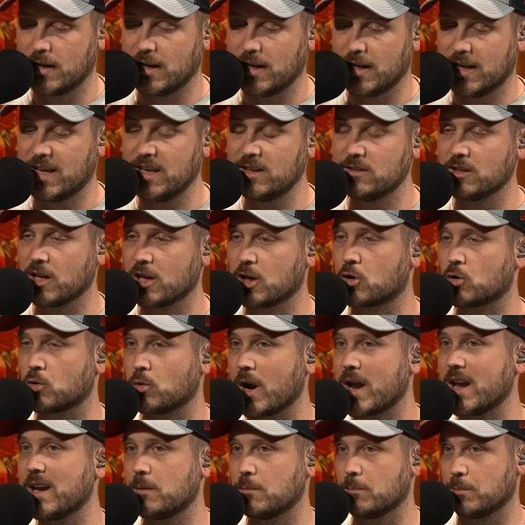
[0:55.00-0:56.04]
he's a
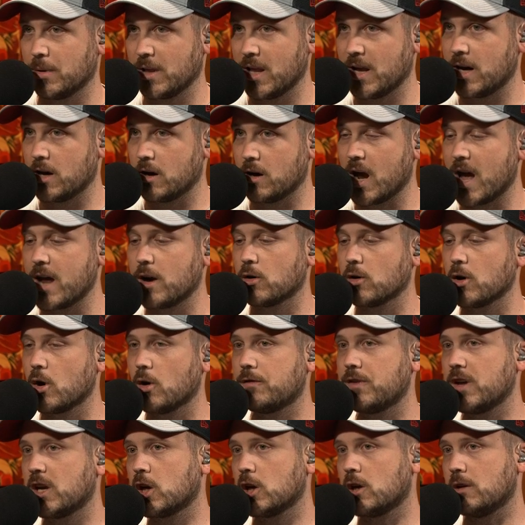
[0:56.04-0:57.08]
great player. I don't know
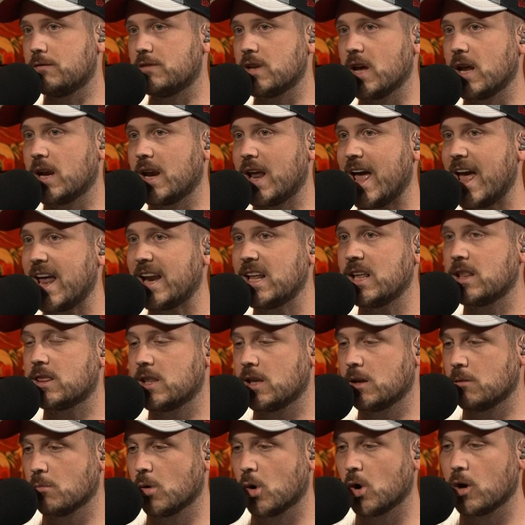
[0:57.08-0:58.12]
if he could have done
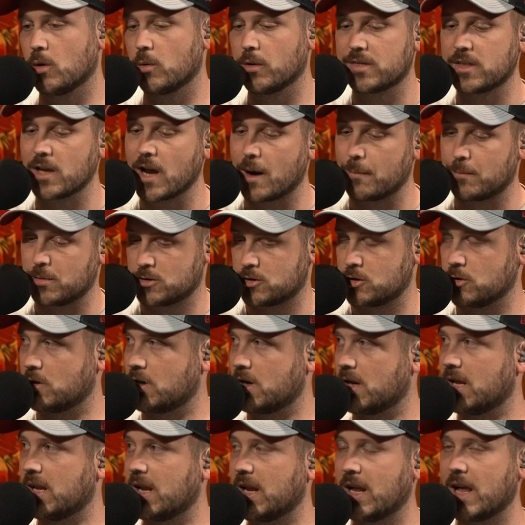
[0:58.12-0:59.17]
anything more with the
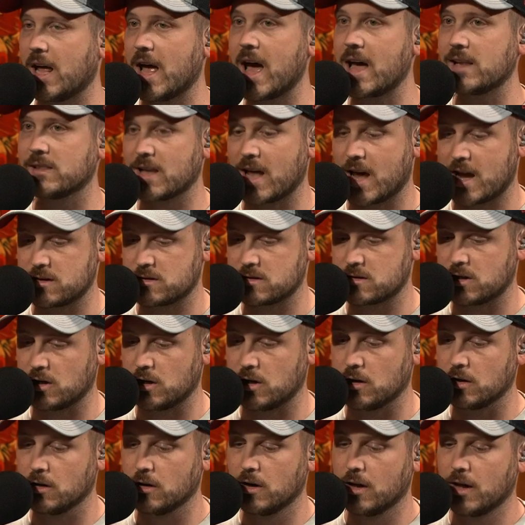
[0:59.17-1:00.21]
opportunity he had last
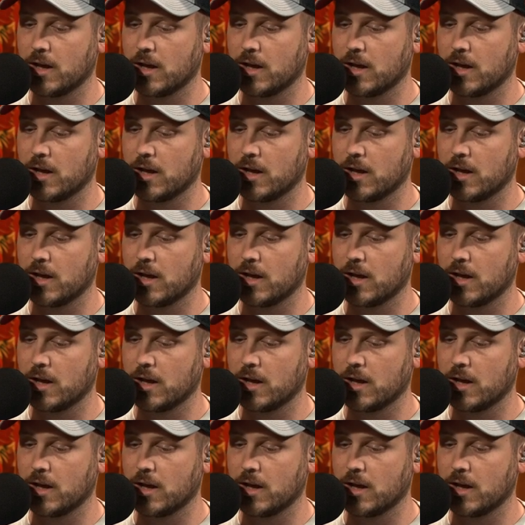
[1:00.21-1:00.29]
year.